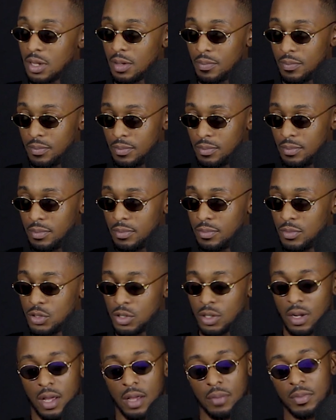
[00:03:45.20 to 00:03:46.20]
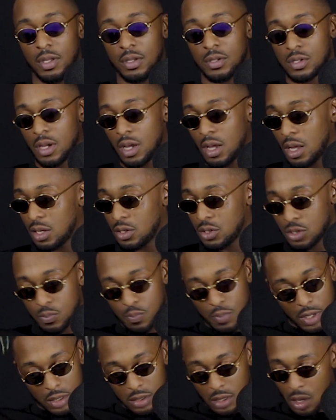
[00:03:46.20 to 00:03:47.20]
some. Do you know what I mean? So I just
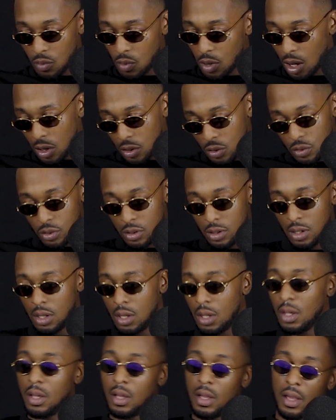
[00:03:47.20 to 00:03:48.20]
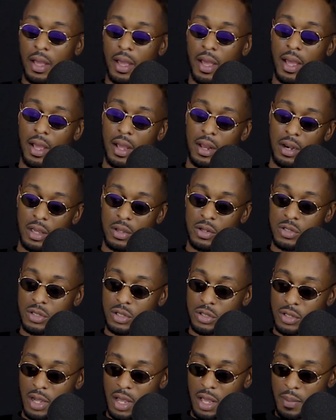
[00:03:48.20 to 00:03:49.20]
picked up what I could, and I used to
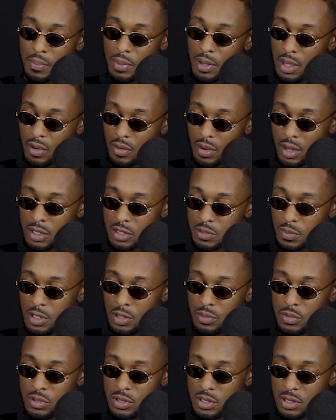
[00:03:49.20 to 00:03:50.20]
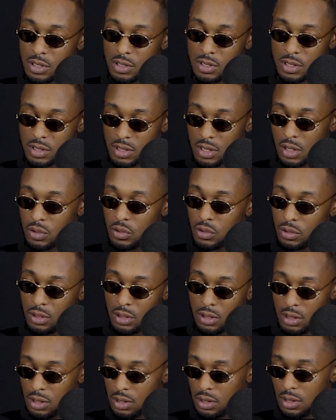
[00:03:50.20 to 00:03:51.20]
try and be around as many musicians as I could,
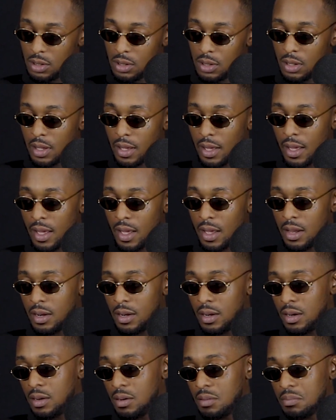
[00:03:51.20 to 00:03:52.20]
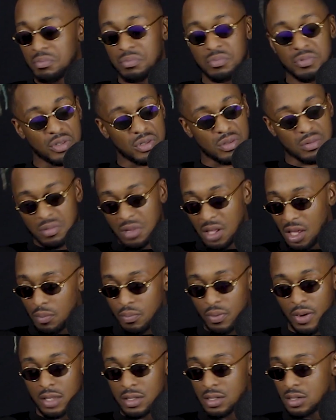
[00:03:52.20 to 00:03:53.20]
and just keep
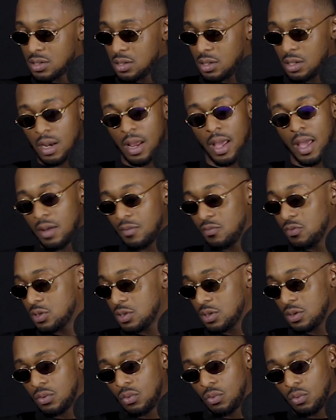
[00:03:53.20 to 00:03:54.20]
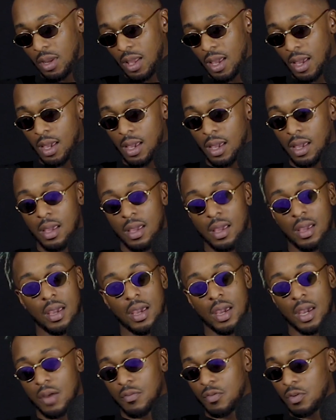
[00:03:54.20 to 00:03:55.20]
practicing. Like every single day,
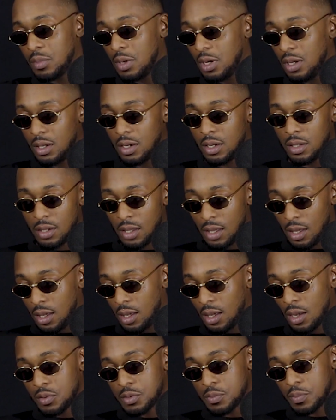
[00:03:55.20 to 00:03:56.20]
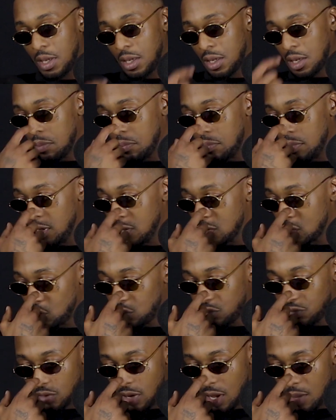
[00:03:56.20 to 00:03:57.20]
every minute of the day, I was making beats all
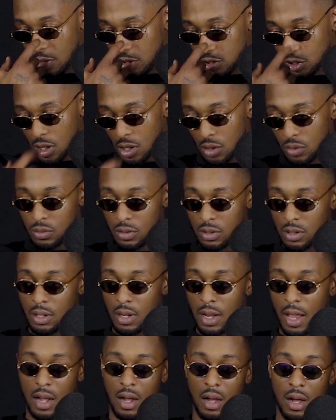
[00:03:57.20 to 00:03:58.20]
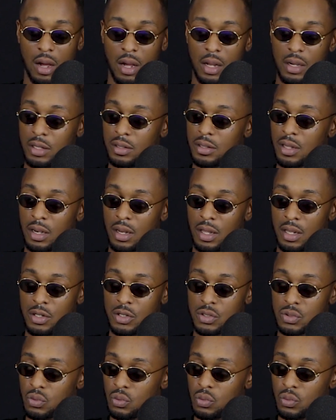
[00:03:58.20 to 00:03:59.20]
throughout my childhood. Like I hardly done any
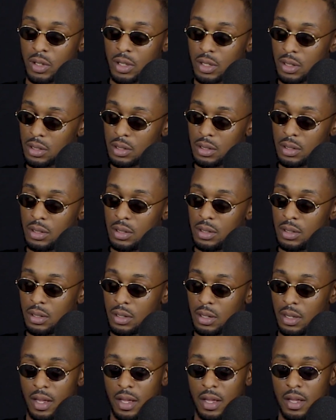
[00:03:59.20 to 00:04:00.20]
schoolwork. Like